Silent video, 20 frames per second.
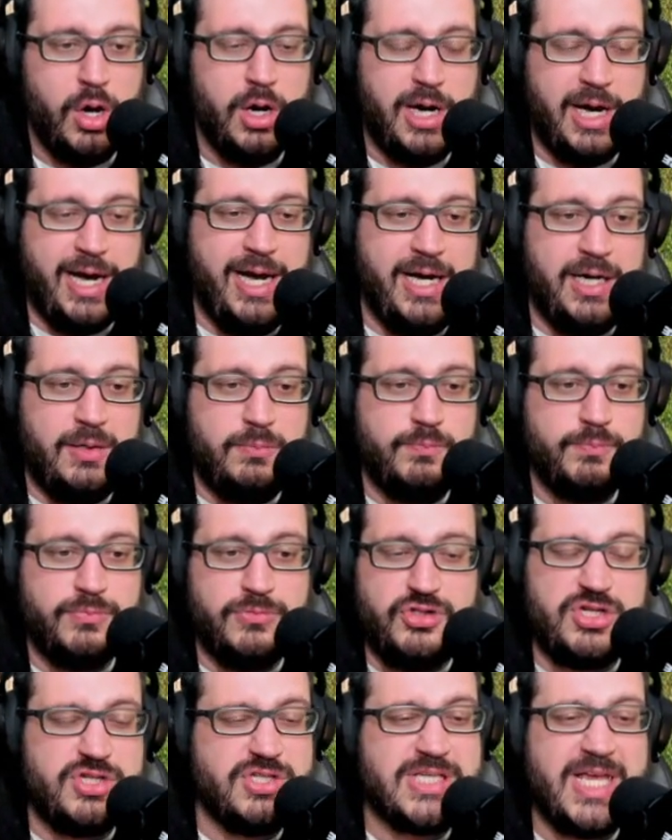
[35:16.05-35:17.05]
And
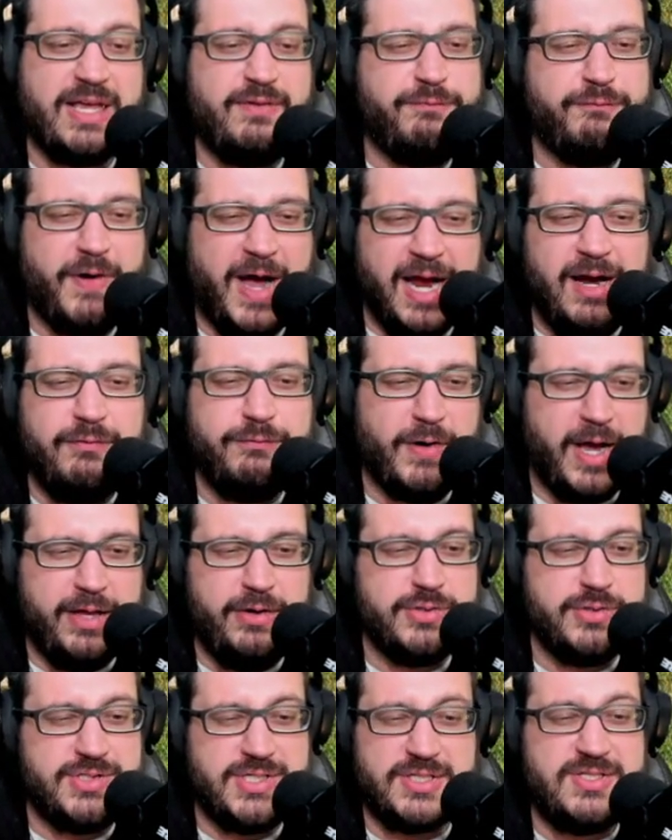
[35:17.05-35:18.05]
just like
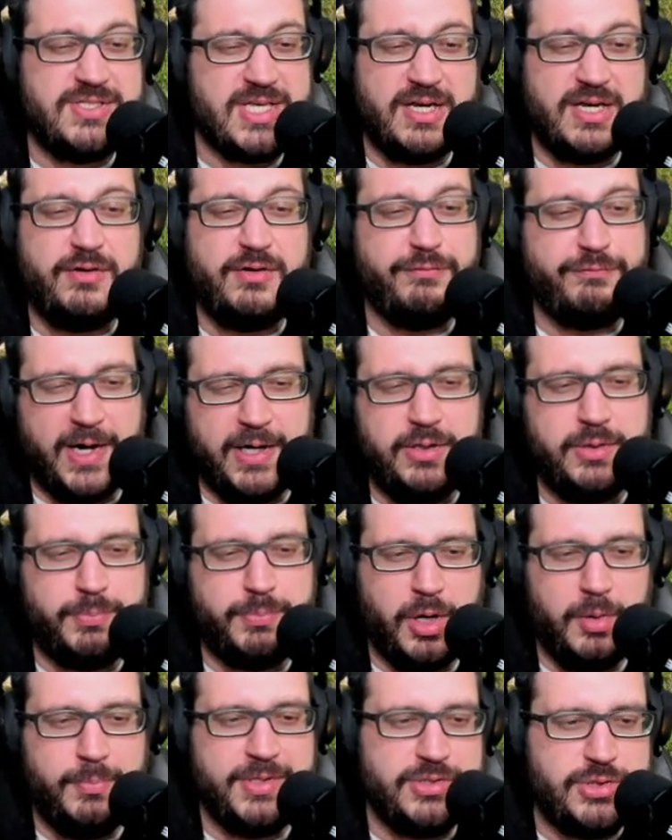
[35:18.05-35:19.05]
firefighters that sit at a fire
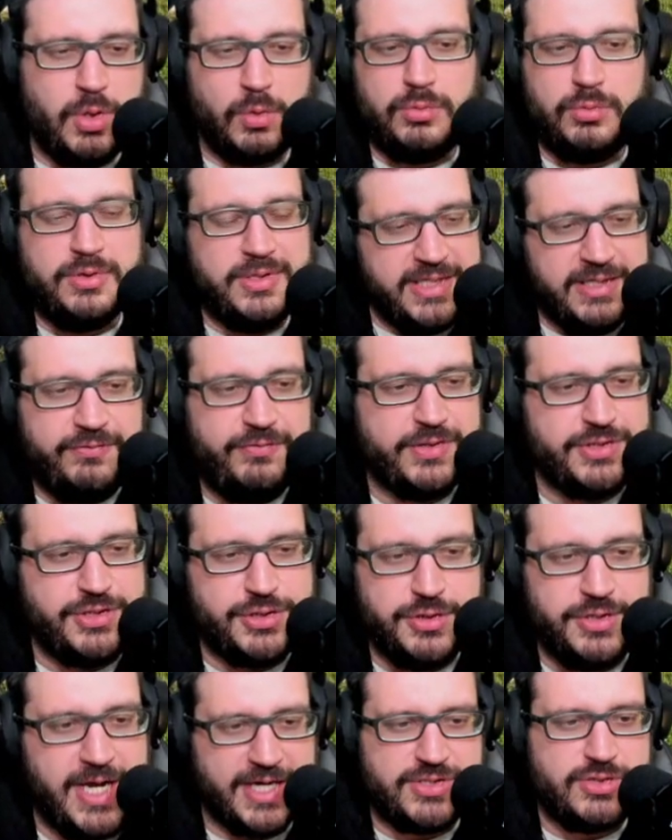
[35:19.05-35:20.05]
department don't live as
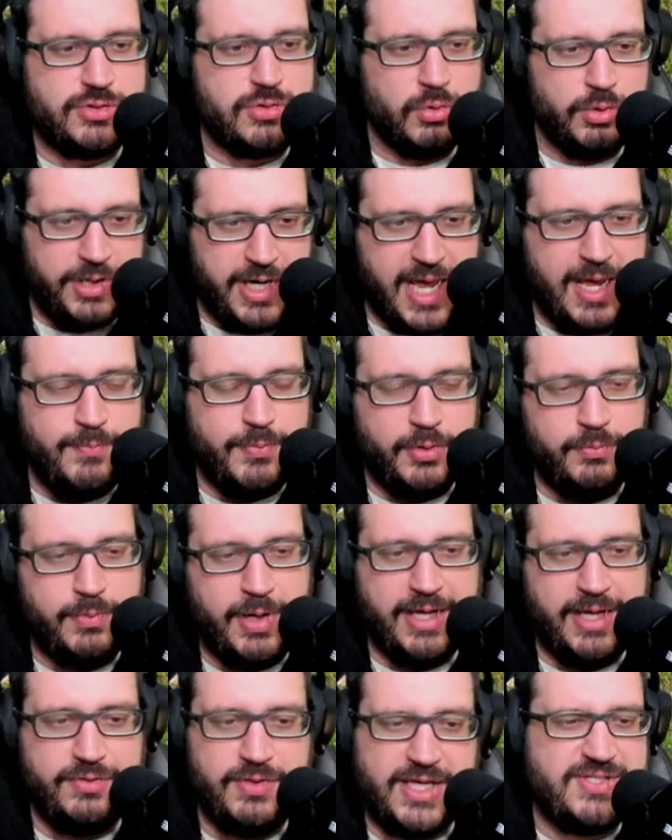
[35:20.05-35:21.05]
your next door neighbor,
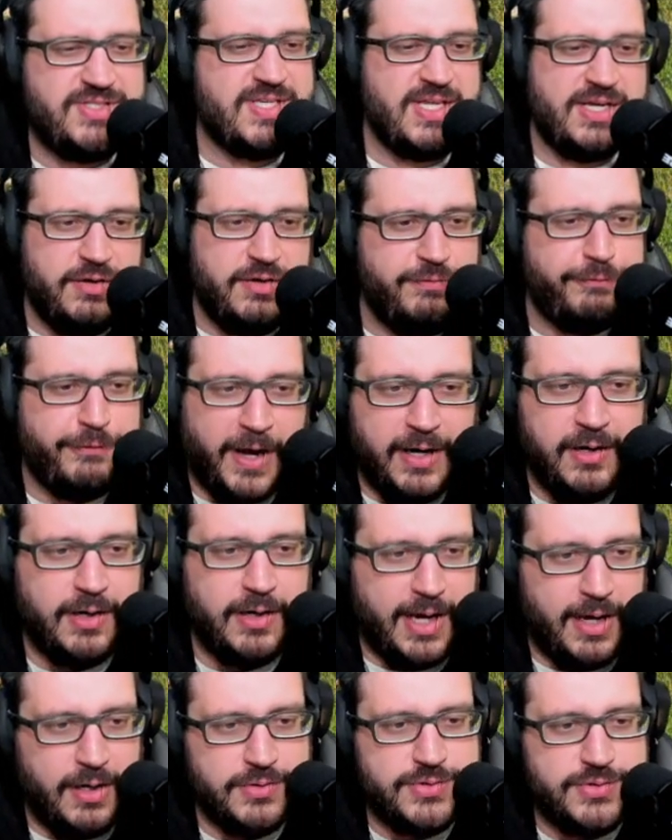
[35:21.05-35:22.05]
right? They sit at a
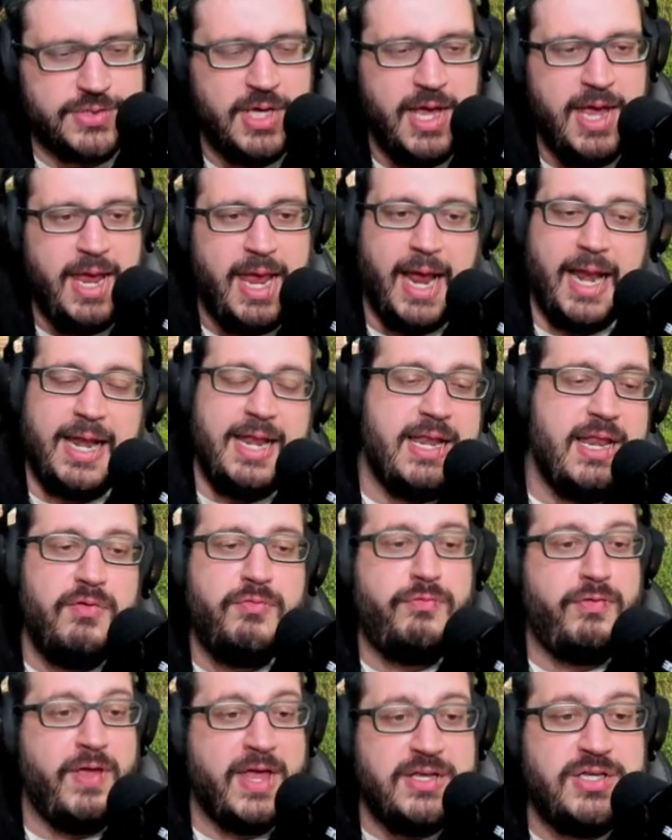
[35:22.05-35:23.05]
firehouse, and in the
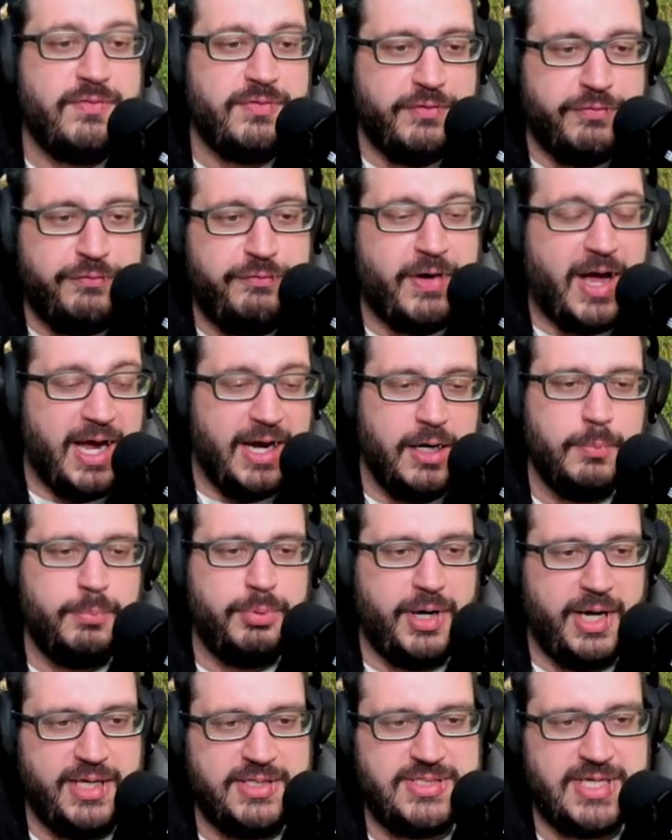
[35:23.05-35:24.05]
event of a fire
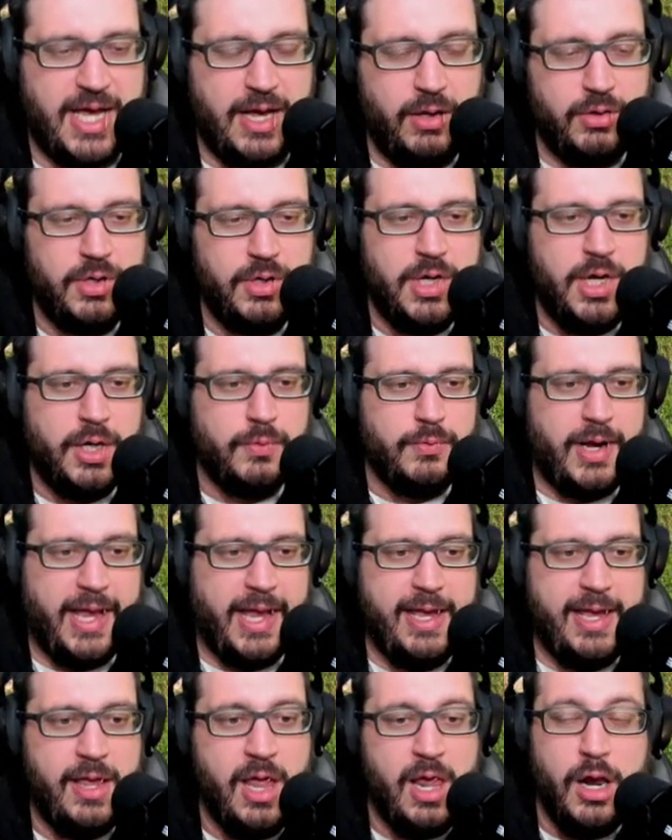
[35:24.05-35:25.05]
breaks out,
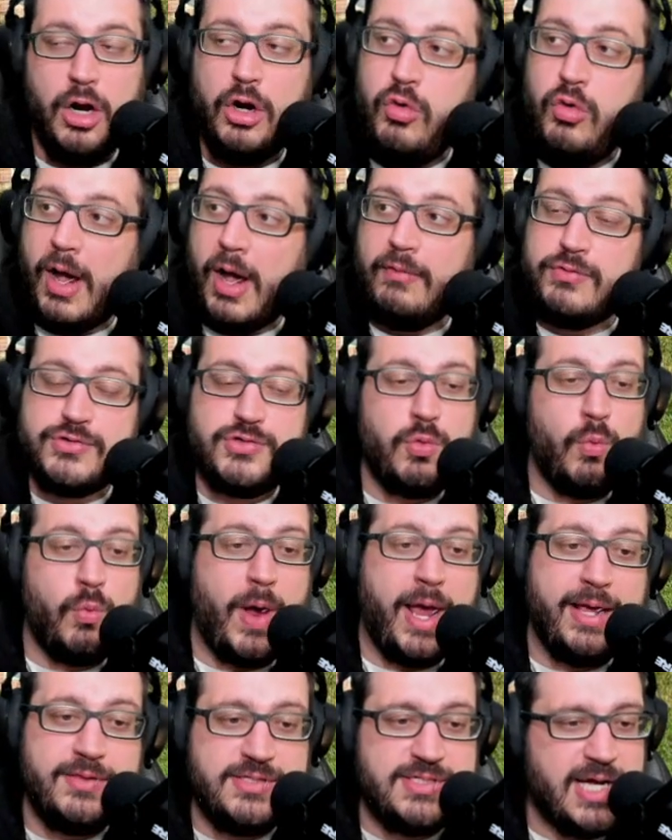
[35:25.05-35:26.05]
right? Whoever's
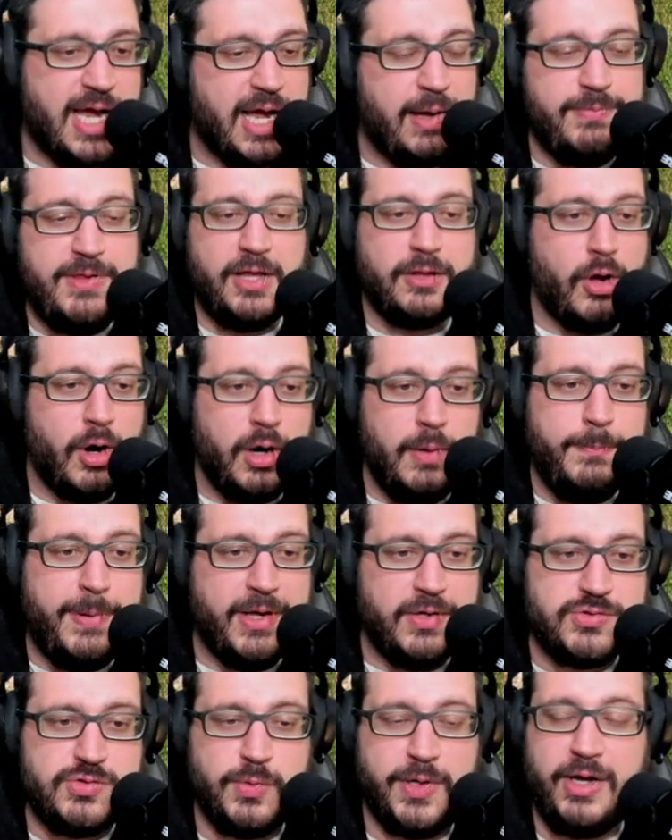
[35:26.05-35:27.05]
awake at the time, the alarm
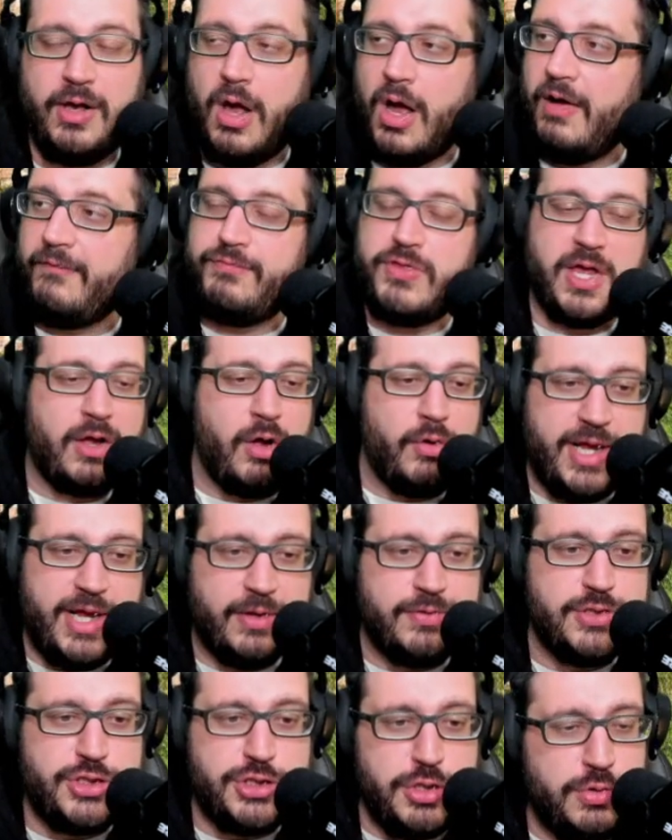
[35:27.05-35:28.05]
bells ring off, they go
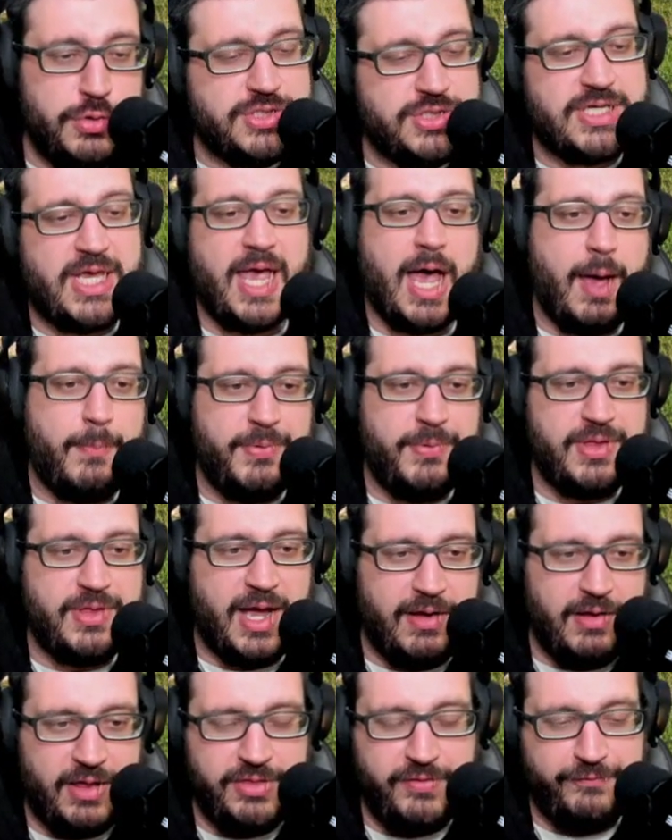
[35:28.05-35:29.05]
down the chutes, they hop in
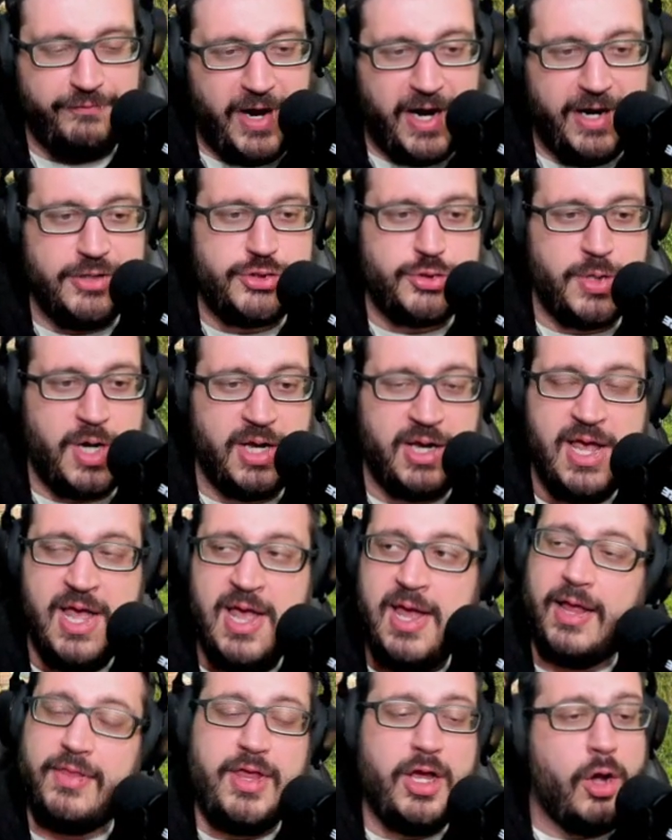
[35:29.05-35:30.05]
the fire truck,
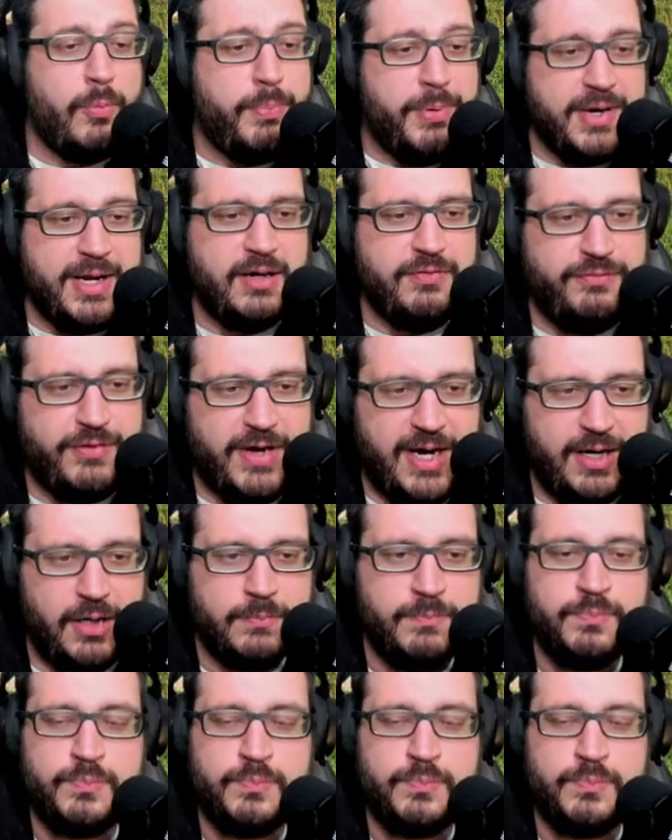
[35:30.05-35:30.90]
and they go put out a fire.